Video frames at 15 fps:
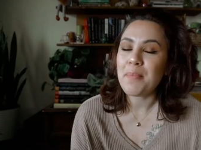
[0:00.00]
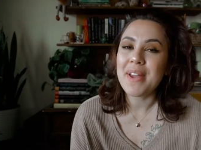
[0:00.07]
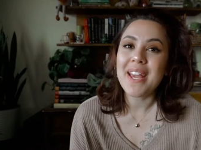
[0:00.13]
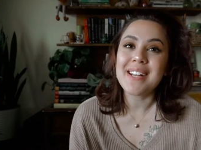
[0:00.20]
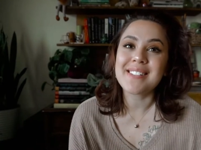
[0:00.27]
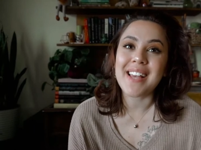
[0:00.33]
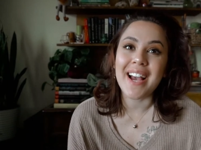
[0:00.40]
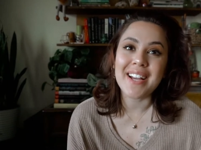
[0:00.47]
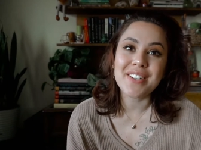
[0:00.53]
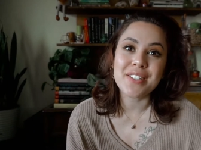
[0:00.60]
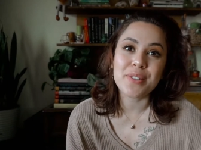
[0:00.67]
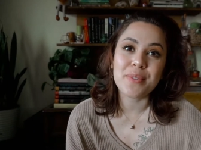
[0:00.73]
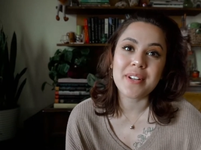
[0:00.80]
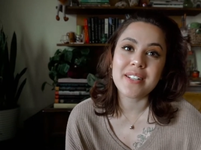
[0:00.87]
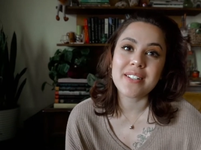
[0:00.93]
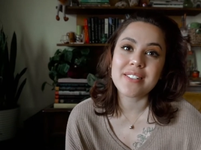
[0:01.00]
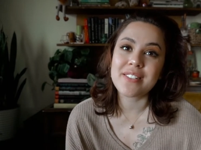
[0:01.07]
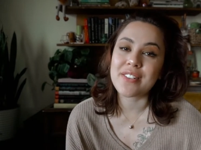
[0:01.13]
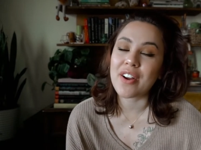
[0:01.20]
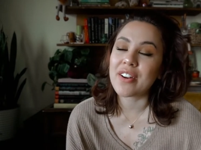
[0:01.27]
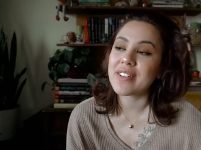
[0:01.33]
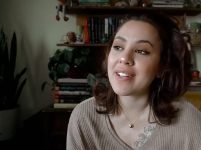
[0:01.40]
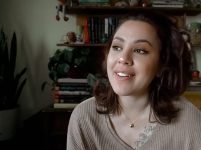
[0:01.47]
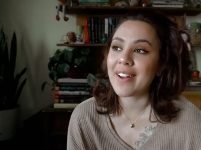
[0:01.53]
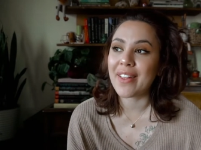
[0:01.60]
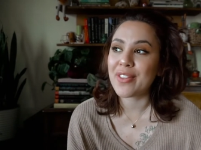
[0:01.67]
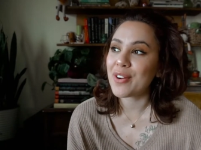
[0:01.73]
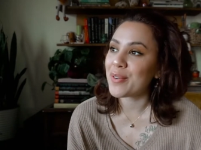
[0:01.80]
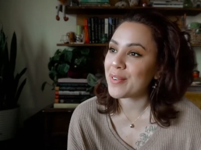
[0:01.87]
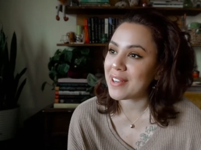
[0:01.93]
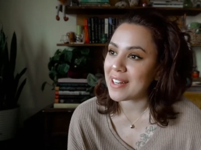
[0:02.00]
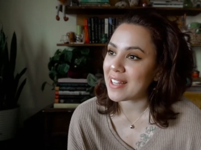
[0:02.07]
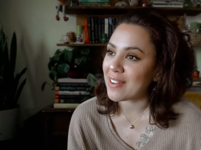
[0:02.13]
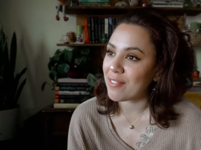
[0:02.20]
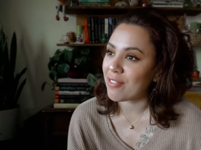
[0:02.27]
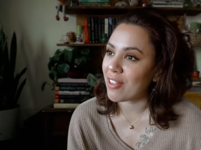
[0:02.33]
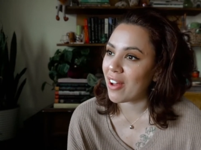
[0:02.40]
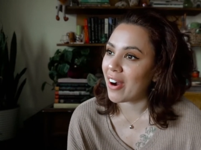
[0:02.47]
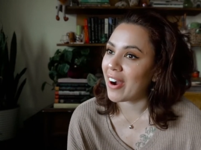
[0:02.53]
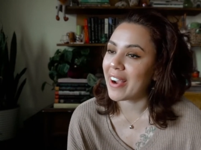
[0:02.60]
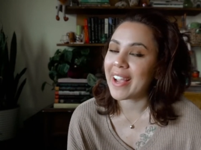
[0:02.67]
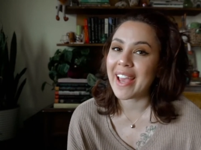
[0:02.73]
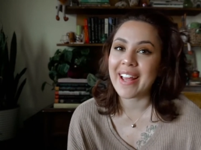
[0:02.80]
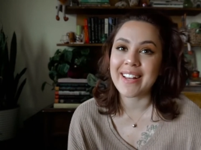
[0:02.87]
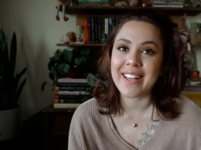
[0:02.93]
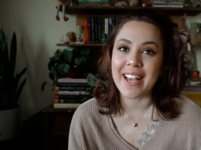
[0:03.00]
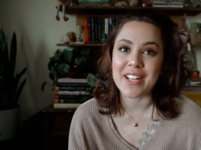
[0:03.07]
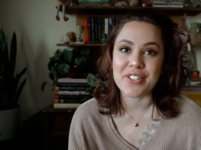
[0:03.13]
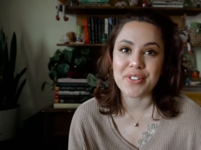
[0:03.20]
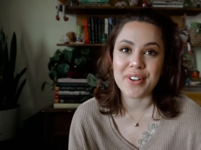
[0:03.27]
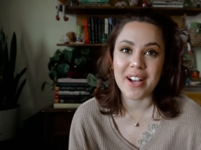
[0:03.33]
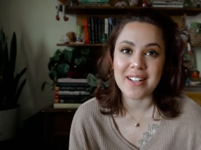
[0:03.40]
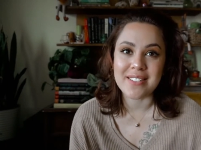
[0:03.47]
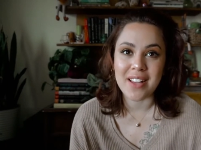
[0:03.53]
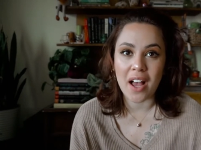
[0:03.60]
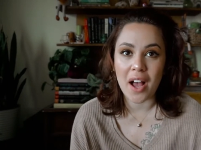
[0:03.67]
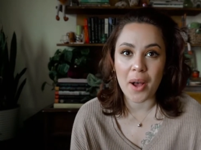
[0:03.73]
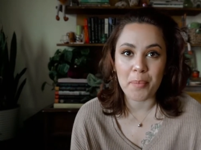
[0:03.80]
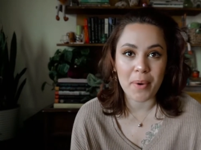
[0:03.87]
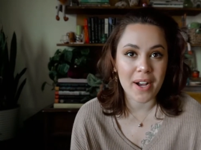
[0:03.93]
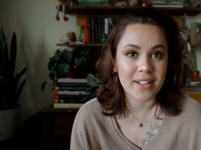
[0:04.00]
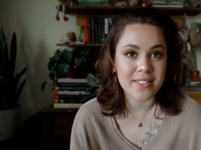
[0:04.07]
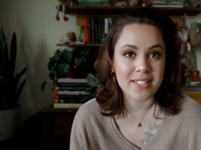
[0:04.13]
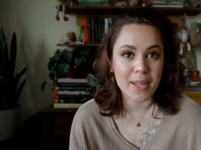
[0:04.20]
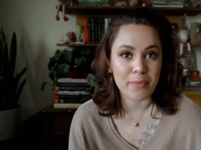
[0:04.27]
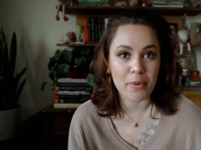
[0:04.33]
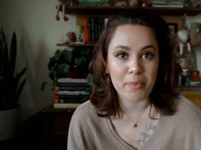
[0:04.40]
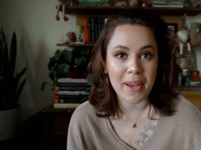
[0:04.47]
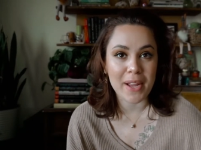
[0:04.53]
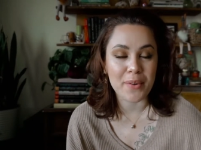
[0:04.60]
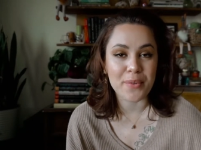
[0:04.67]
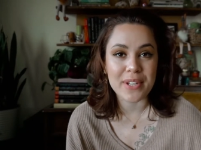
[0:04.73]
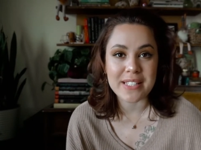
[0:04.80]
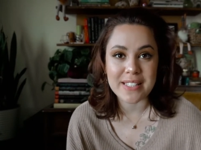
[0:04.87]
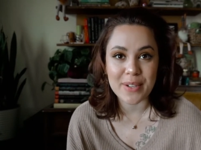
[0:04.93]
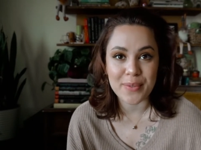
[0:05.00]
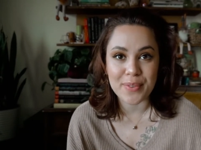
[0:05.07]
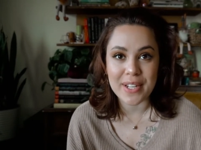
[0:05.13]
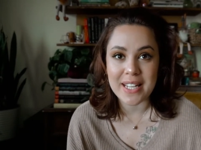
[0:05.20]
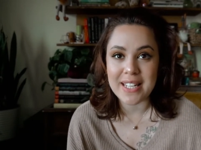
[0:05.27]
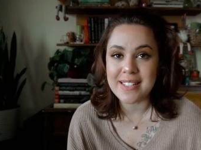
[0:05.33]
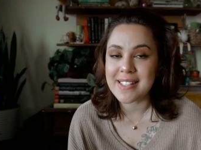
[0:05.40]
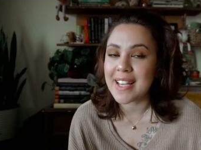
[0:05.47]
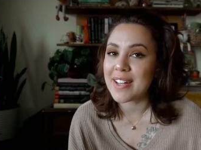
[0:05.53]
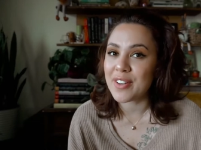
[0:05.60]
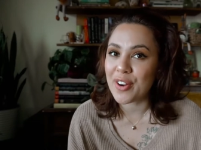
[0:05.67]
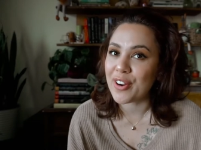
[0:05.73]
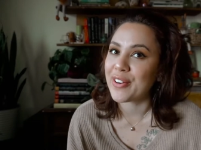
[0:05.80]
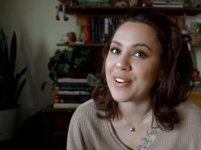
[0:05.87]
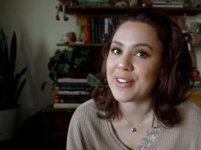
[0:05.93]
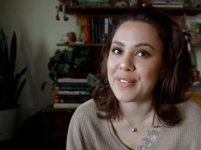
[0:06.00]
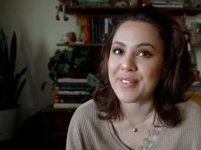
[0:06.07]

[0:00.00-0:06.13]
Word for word: but yes, I just wanted to start another reading vlog and catch you guys up on some of my recent reads and current